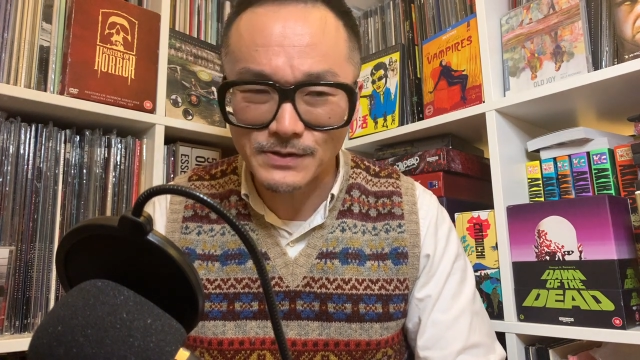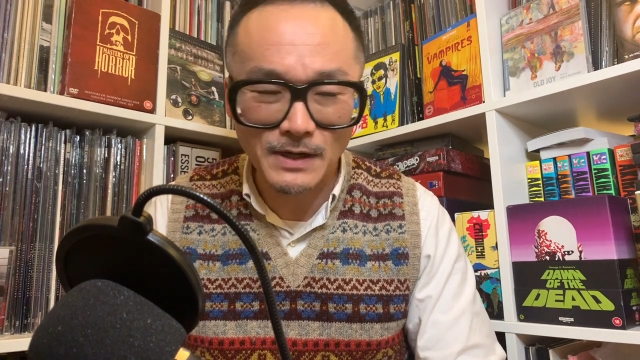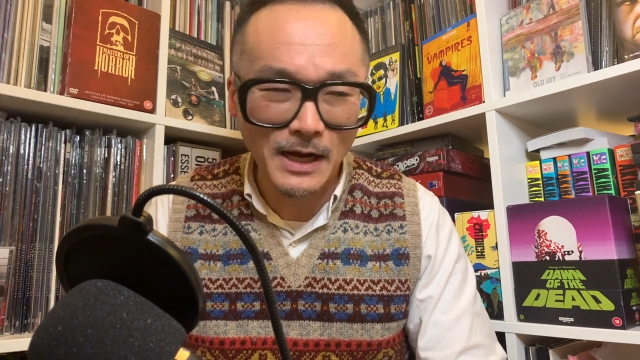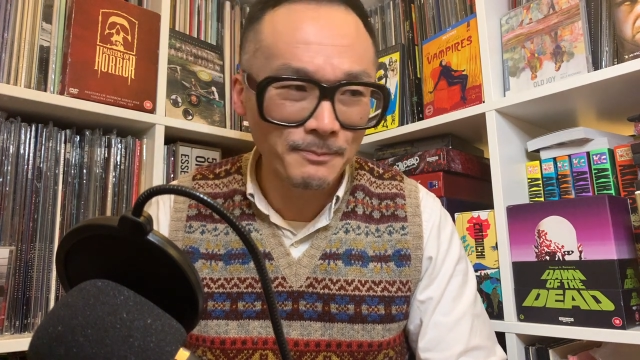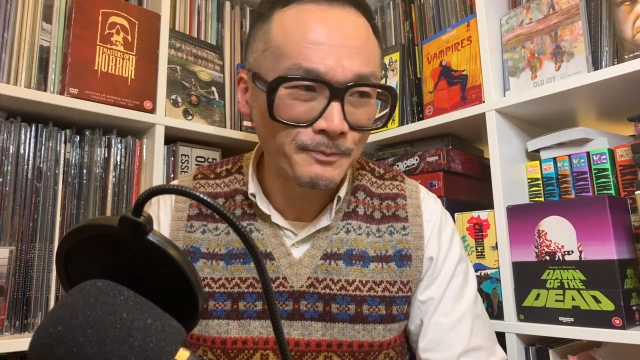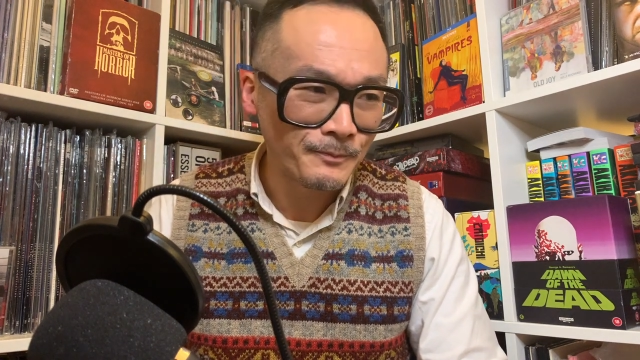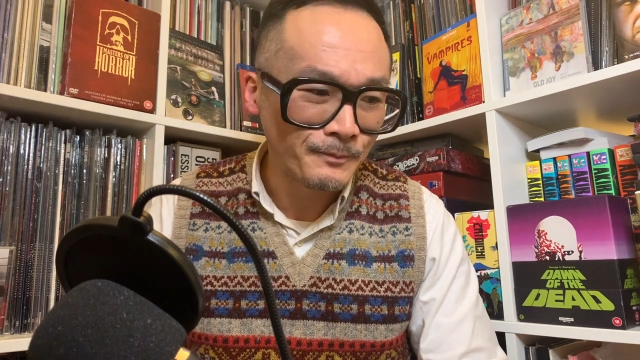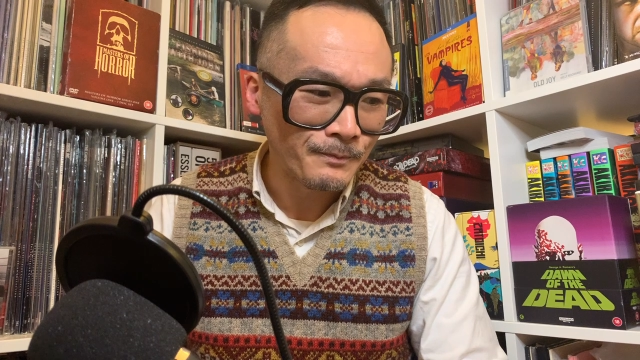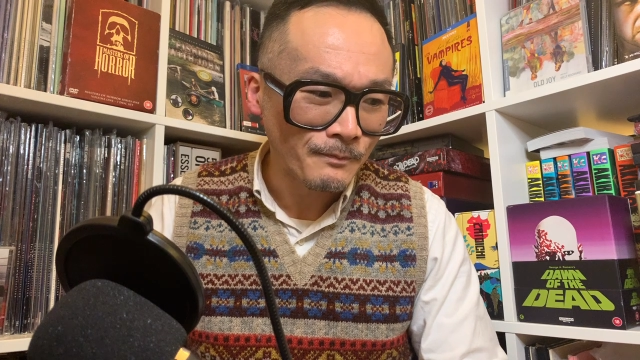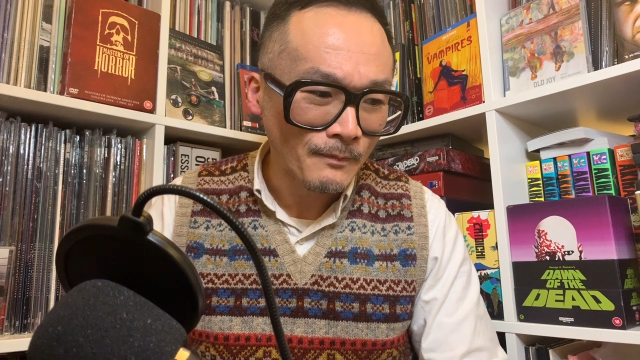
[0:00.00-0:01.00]
So
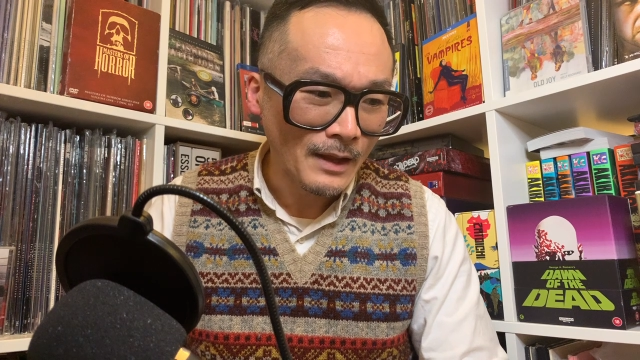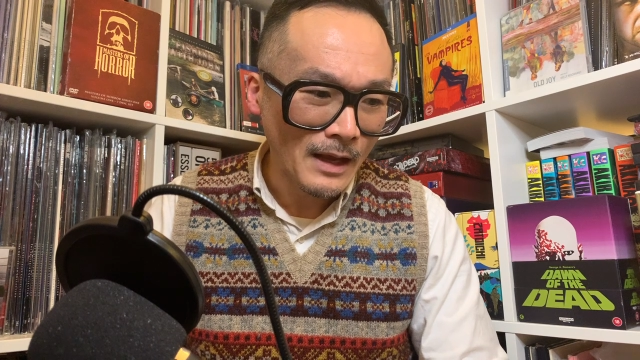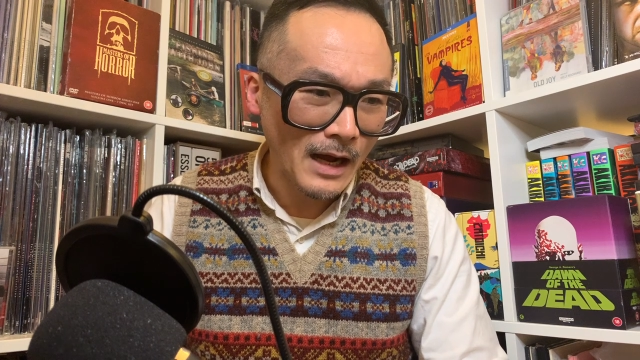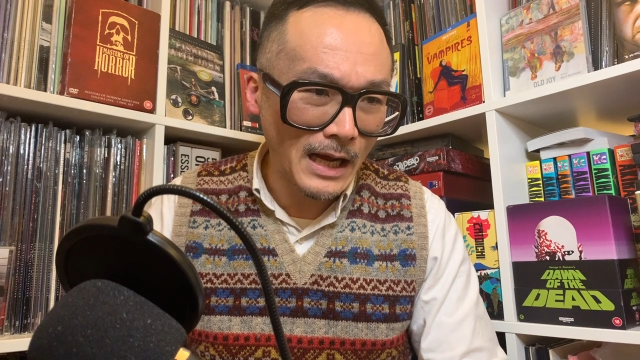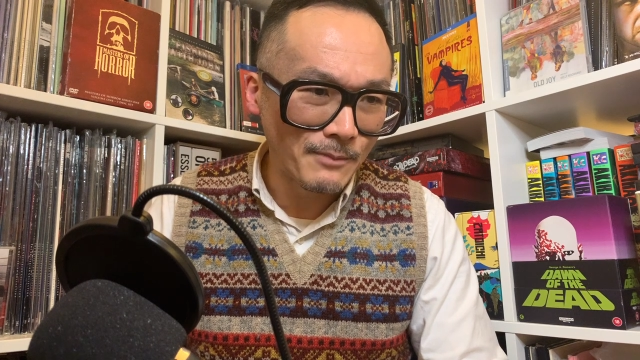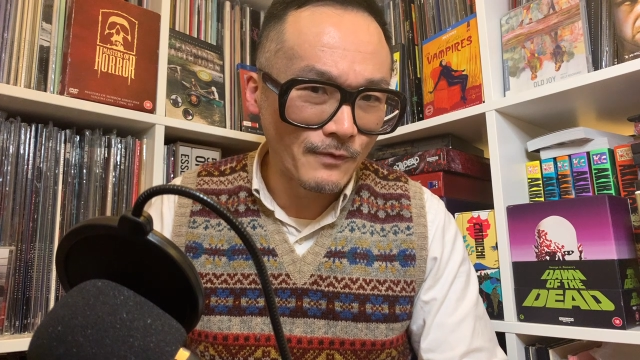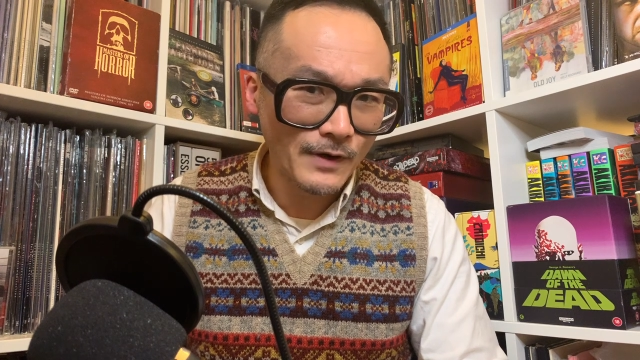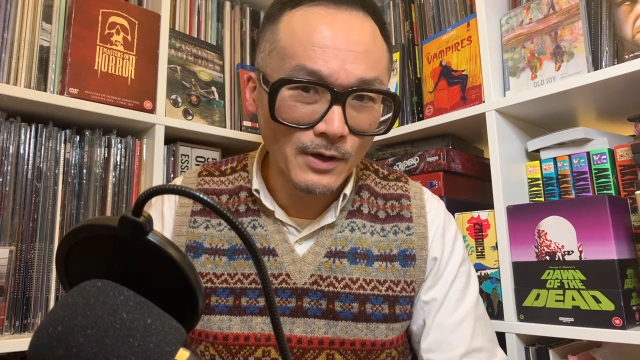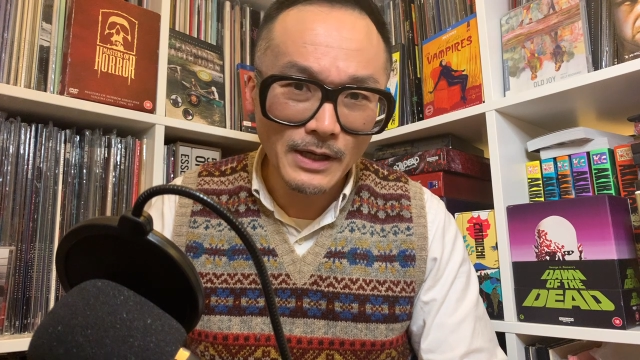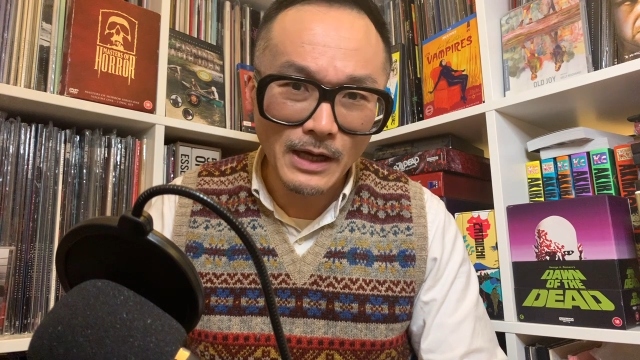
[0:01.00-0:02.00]
I'm
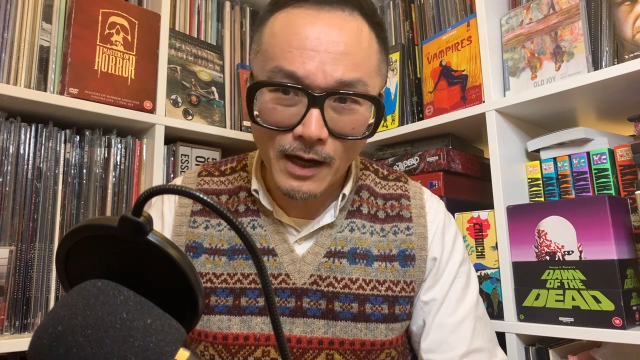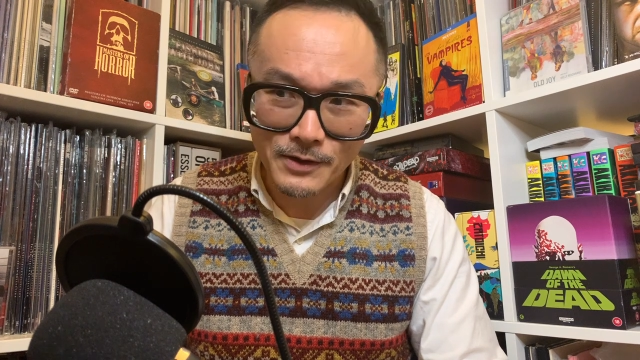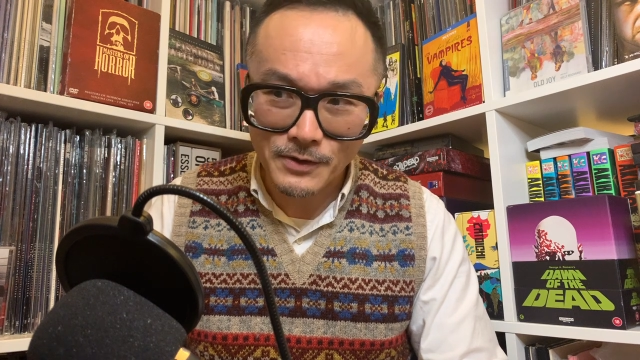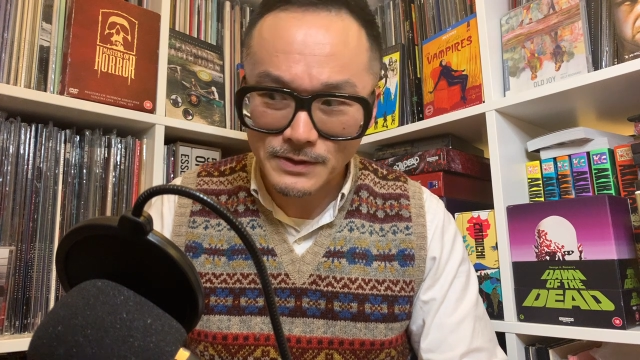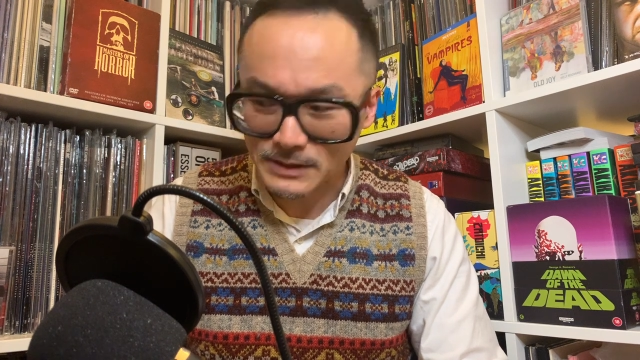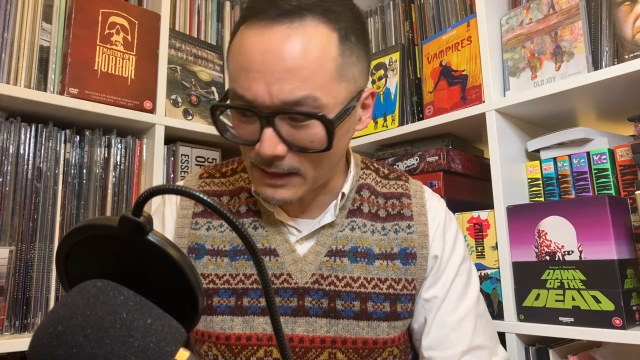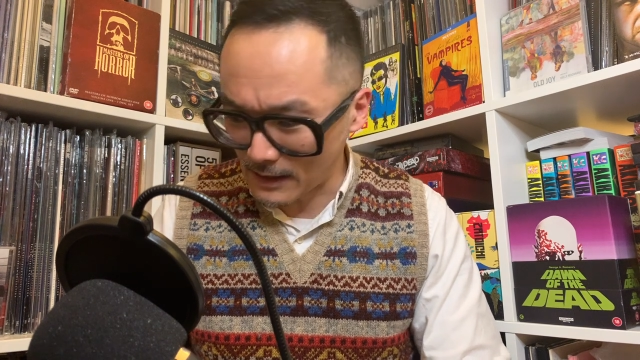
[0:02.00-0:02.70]
very honored.